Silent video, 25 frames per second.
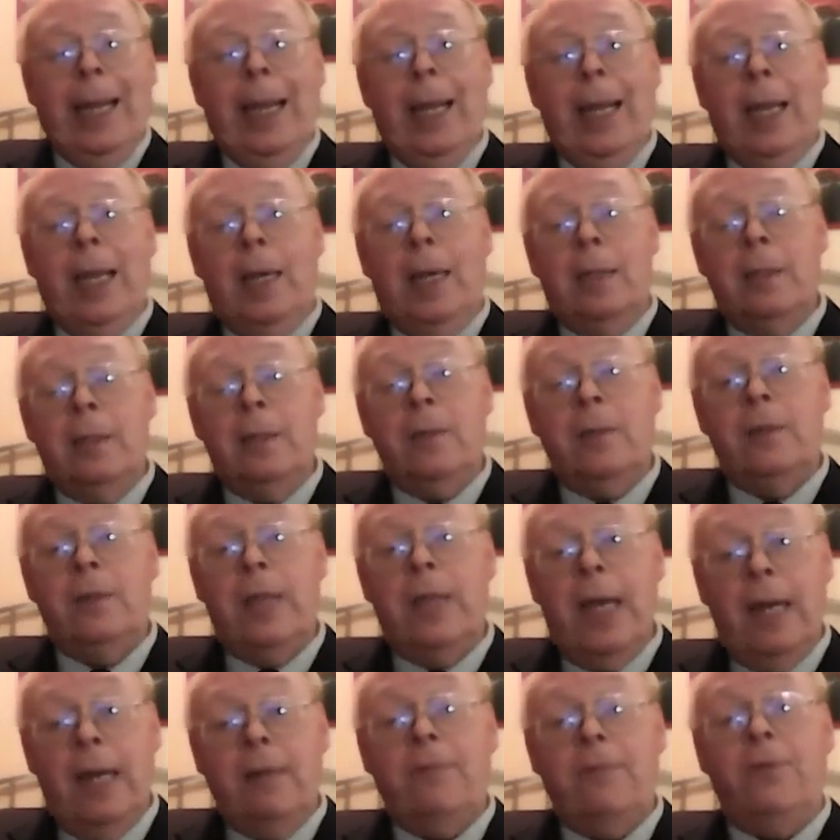And
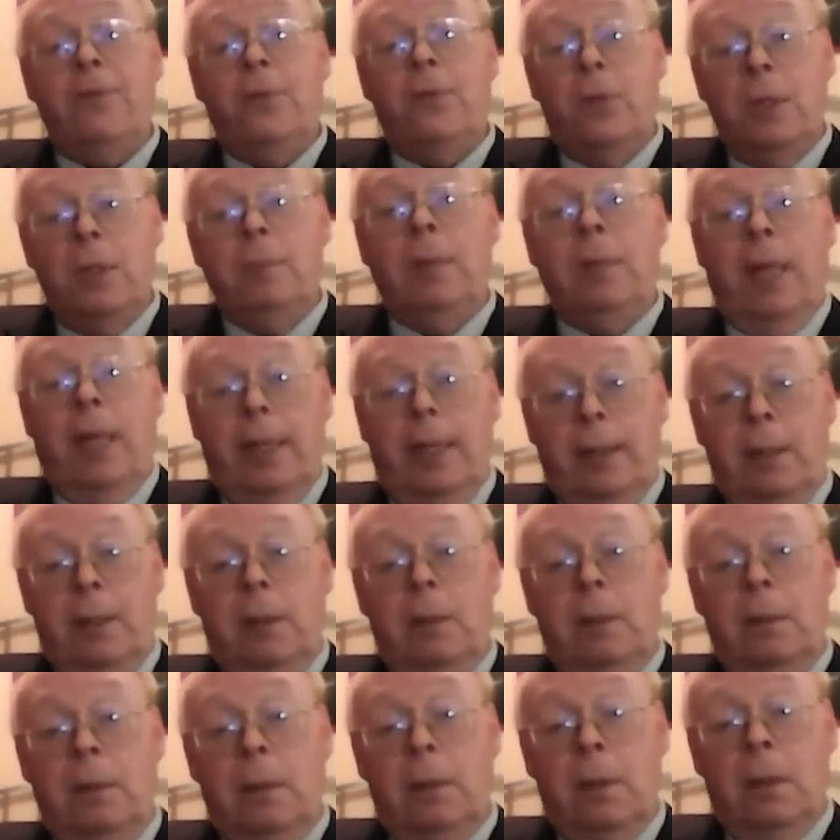that form letter
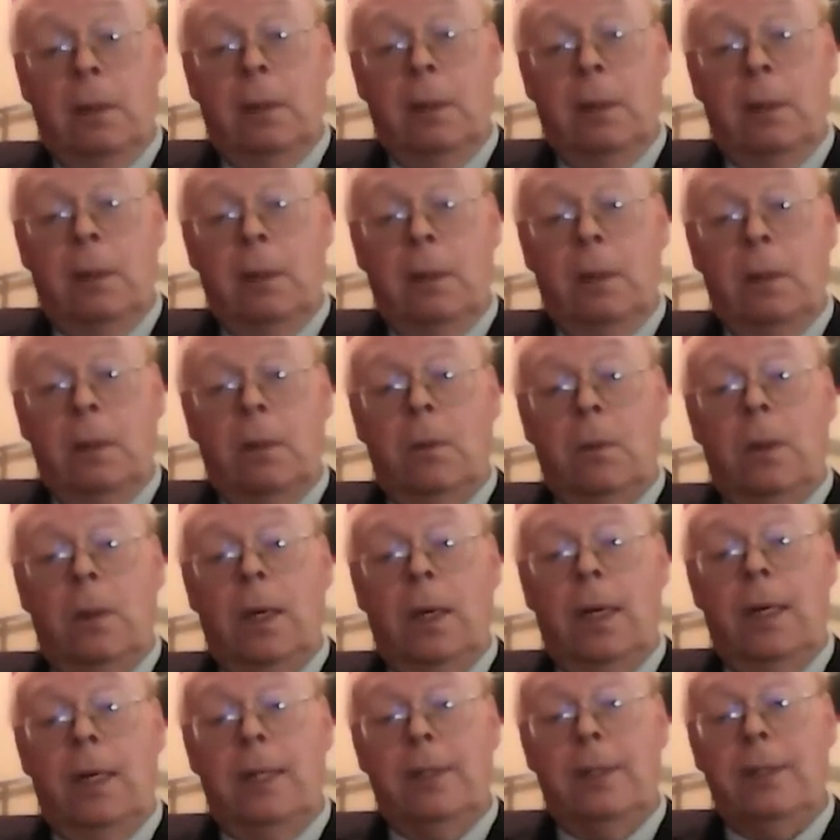
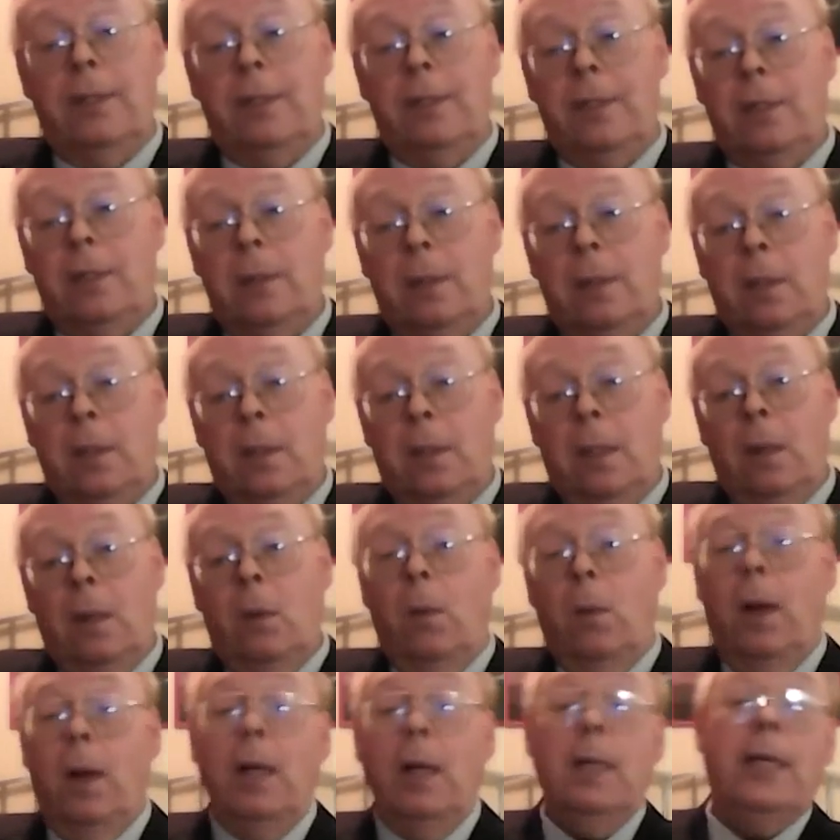was,
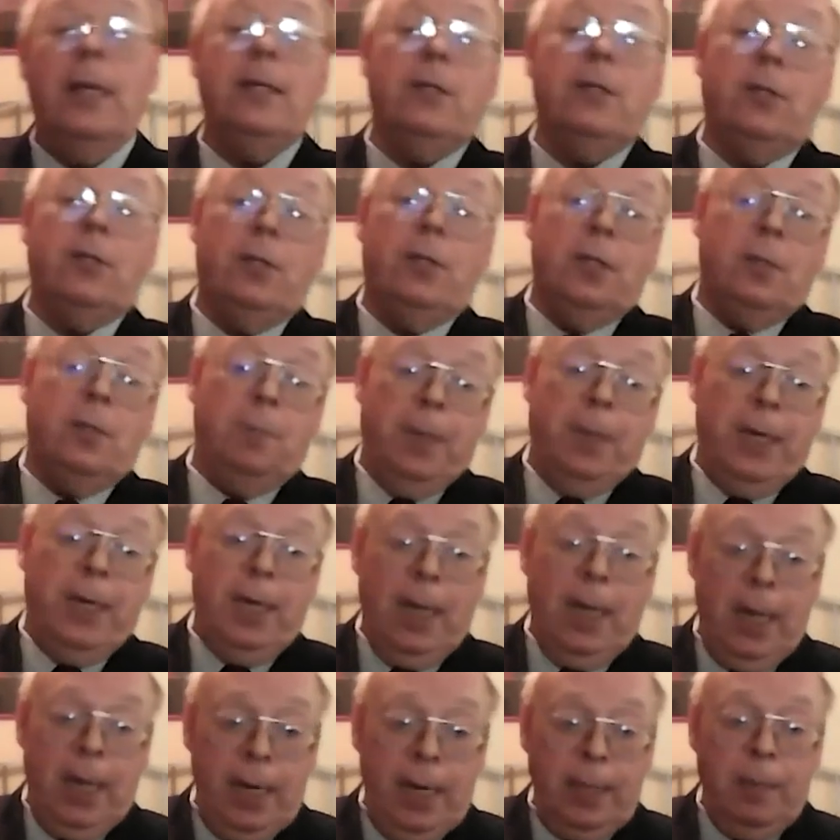well, let's just be
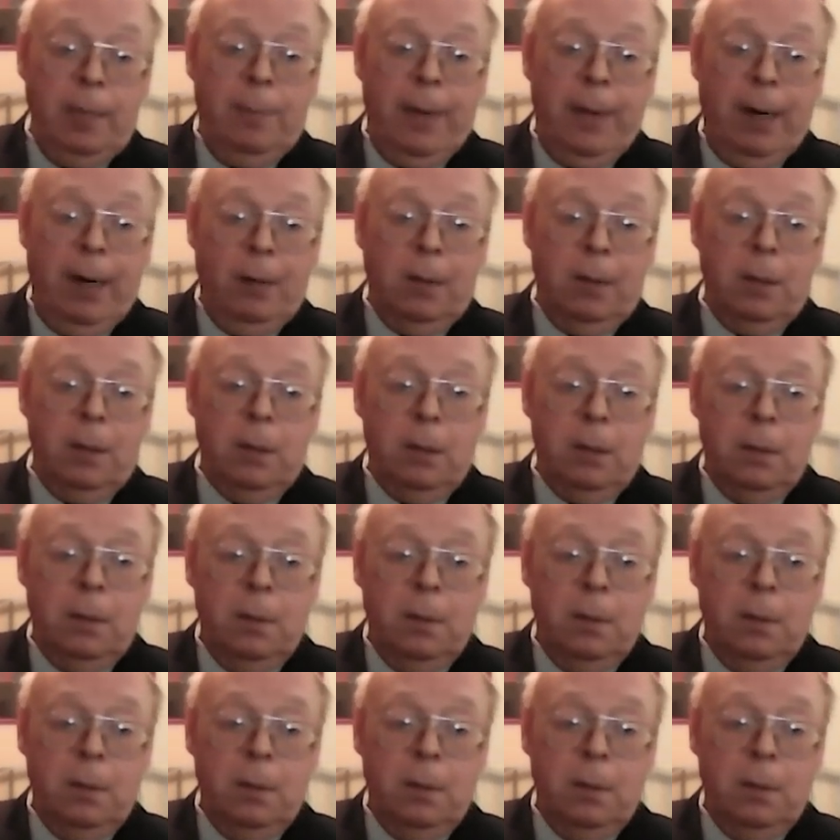kind about it,